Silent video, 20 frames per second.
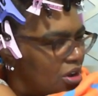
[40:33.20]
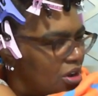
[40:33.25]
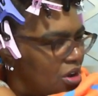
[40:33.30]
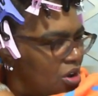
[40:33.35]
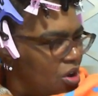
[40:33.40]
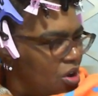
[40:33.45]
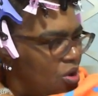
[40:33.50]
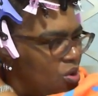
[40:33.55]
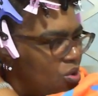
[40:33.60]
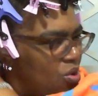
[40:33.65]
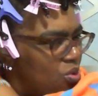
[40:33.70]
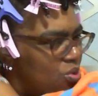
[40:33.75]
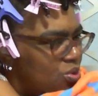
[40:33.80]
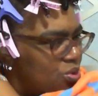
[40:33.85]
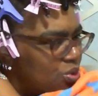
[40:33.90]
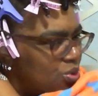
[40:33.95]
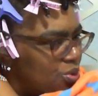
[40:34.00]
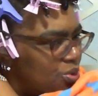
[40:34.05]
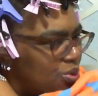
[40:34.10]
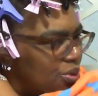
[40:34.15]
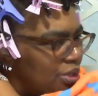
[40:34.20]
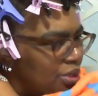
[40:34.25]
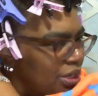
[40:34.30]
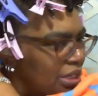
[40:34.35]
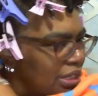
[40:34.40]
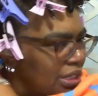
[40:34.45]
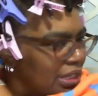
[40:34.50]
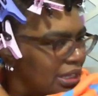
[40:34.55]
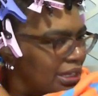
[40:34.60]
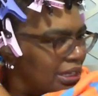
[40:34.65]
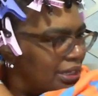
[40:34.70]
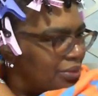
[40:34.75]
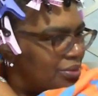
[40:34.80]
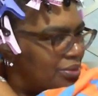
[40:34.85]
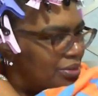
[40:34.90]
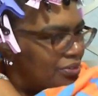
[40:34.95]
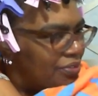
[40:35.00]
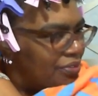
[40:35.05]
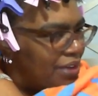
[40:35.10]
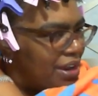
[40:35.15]
holes or Like, it
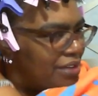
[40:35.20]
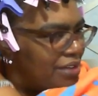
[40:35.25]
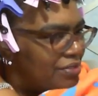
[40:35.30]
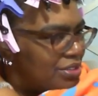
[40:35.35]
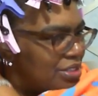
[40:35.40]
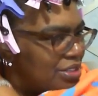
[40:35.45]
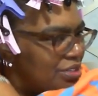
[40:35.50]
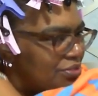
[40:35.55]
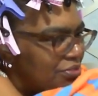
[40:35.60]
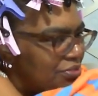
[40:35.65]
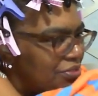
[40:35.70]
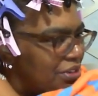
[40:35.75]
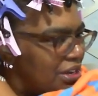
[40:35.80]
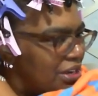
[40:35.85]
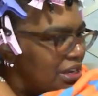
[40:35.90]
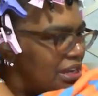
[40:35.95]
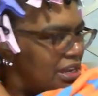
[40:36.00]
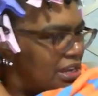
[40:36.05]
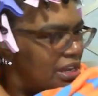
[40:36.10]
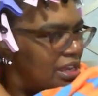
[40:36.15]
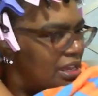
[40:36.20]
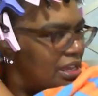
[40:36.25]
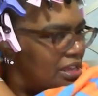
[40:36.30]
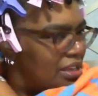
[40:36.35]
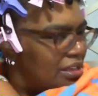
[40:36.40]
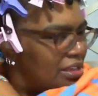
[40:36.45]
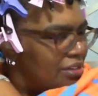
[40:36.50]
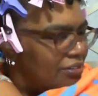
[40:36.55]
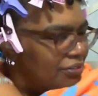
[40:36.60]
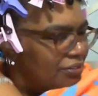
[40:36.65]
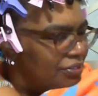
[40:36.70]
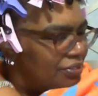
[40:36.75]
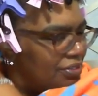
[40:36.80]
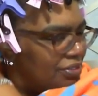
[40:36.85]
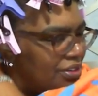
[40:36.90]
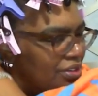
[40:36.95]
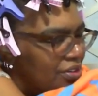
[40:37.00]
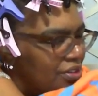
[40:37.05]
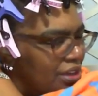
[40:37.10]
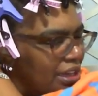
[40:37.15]
was fragrance free.
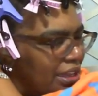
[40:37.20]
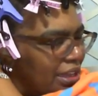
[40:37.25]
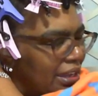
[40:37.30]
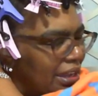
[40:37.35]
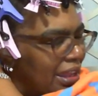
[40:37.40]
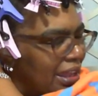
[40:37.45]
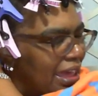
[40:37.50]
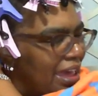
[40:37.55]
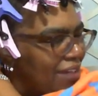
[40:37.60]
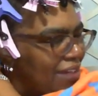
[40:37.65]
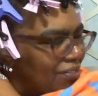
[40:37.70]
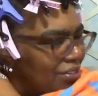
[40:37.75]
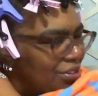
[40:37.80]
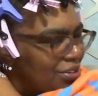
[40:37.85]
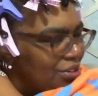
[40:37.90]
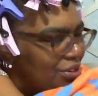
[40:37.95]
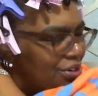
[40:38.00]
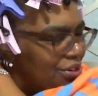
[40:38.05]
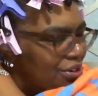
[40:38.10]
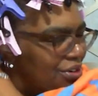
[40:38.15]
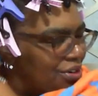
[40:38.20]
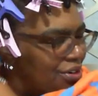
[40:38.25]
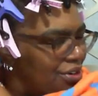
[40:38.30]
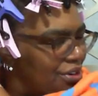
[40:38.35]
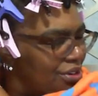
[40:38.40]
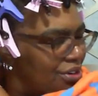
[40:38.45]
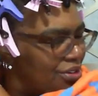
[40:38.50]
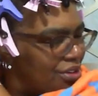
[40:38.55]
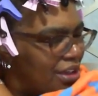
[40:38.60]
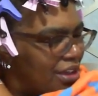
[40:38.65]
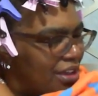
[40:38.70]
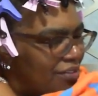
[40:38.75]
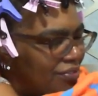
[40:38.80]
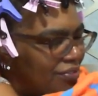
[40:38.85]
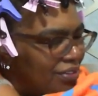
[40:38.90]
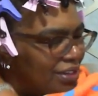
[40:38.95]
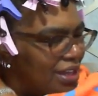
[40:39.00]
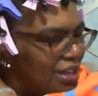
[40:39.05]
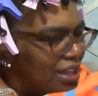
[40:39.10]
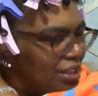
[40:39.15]
You had lavender, you had
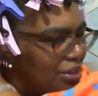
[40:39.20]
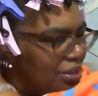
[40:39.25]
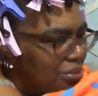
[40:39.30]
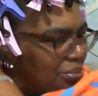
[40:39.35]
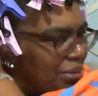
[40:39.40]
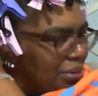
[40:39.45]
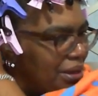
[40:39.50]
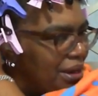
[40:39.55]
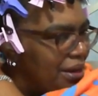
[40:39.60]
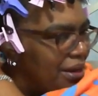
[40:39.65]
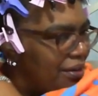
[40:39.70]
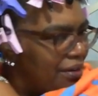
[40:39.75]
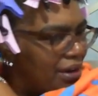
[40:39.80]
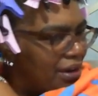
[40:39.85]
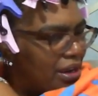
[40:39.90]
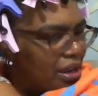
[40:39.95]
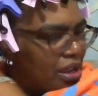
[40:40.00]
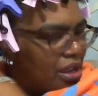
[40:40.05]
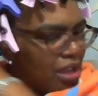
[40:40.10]
vanilla berry,